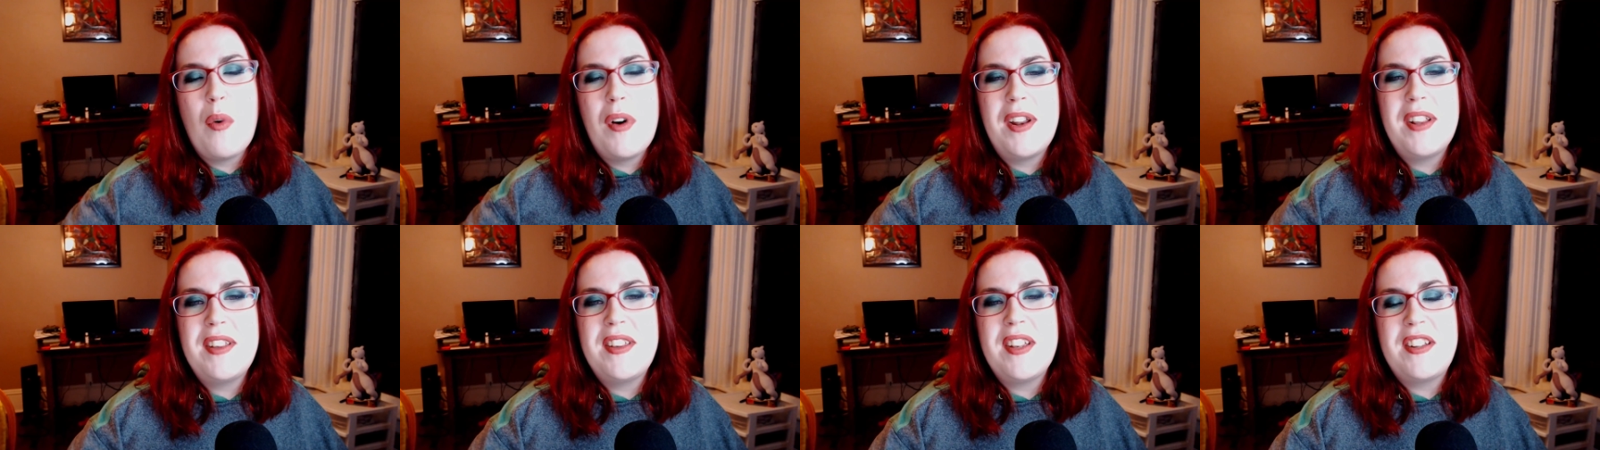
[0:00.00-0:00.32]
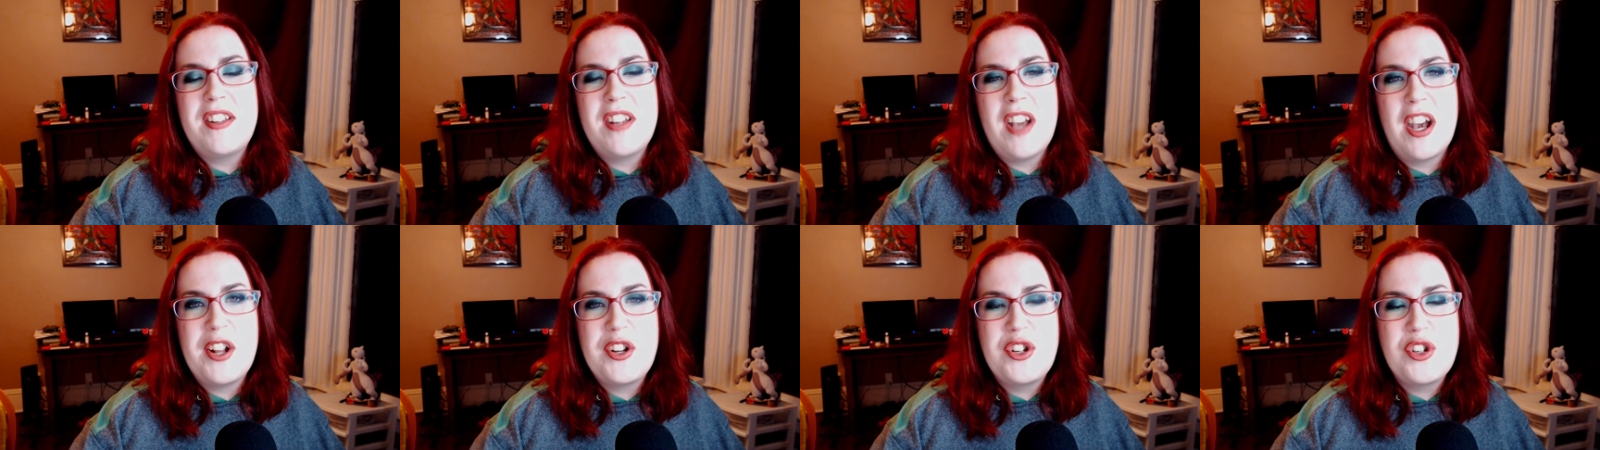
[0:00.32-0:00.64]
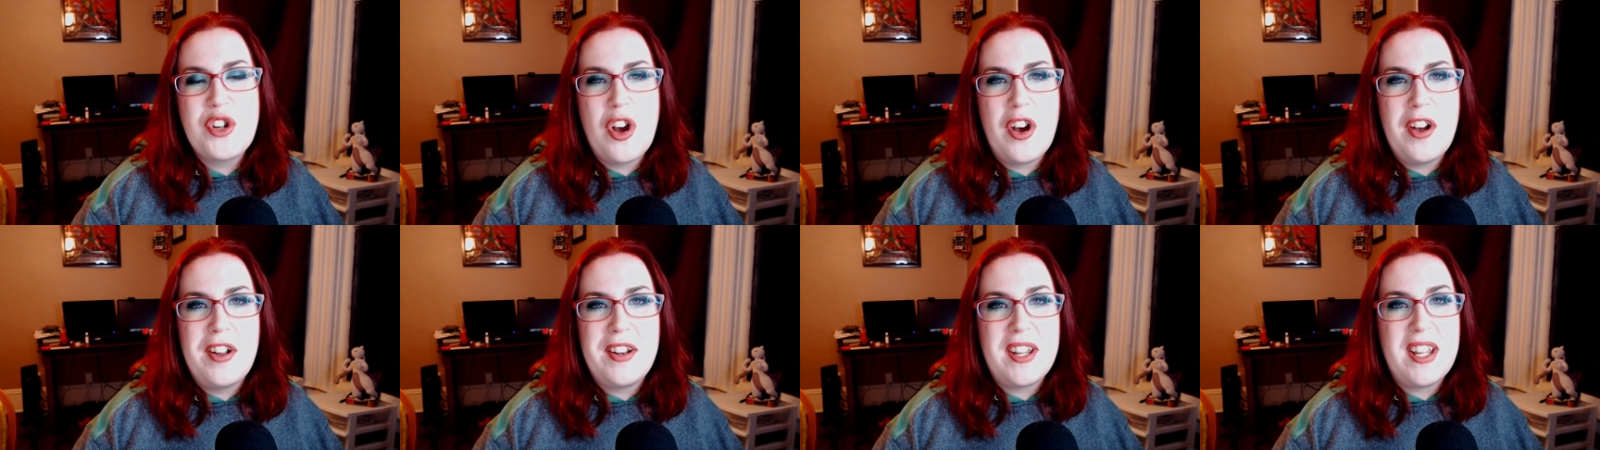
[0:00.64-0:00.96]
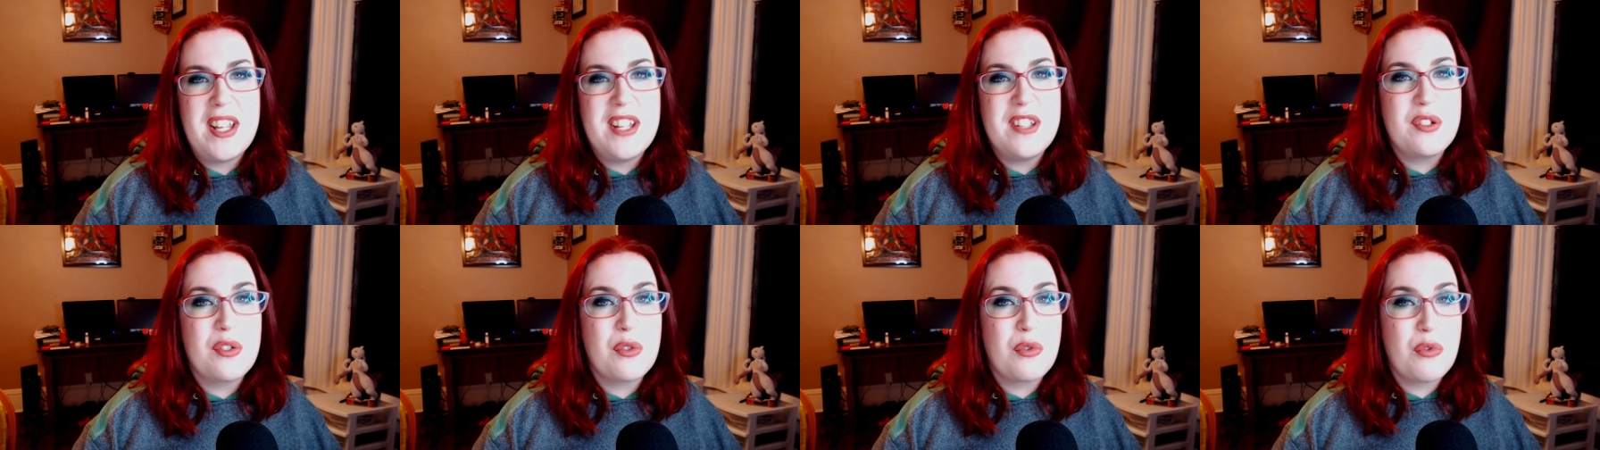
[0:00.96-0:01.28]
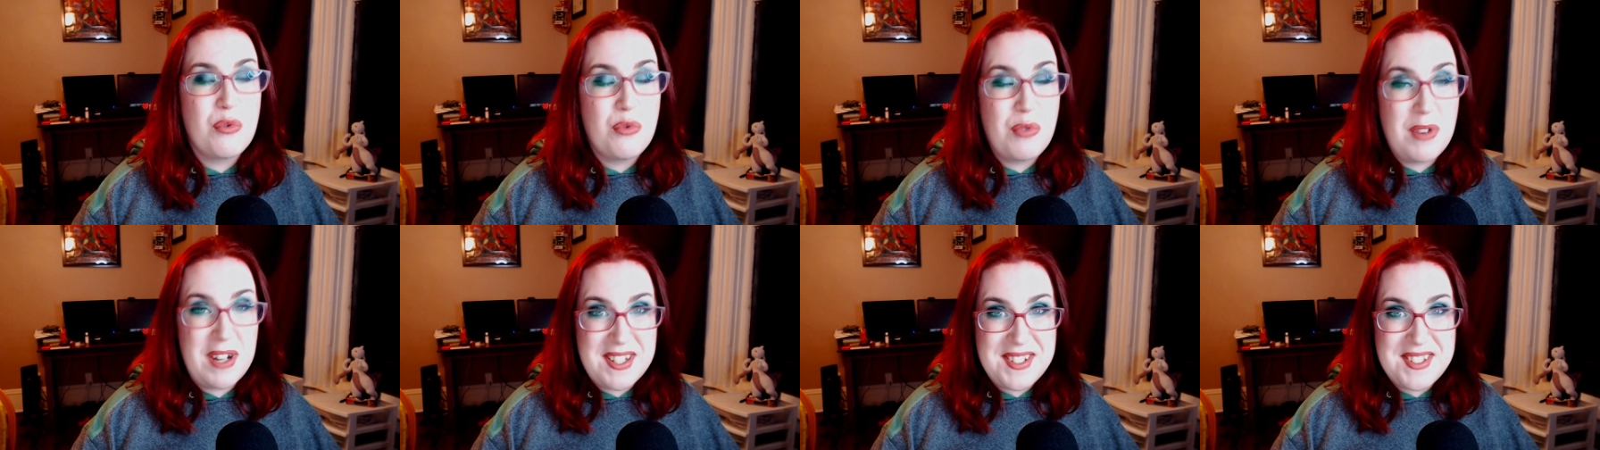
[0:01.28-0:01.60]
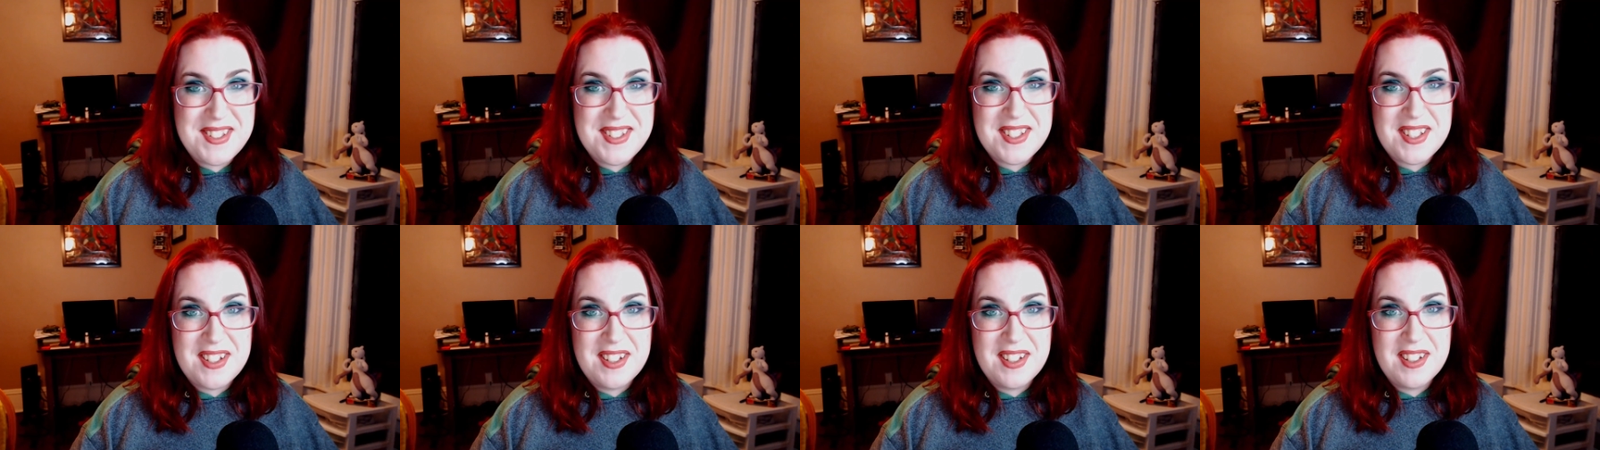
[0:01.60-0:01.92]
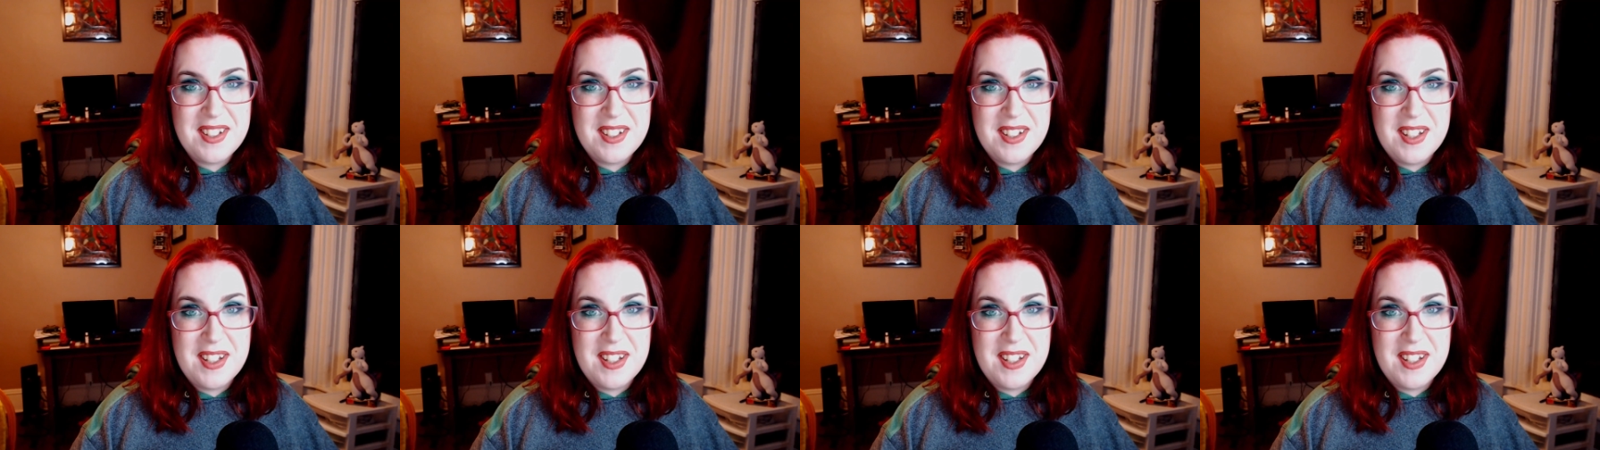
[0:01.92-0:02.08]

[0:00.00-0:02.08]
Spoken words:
to touch on is risk.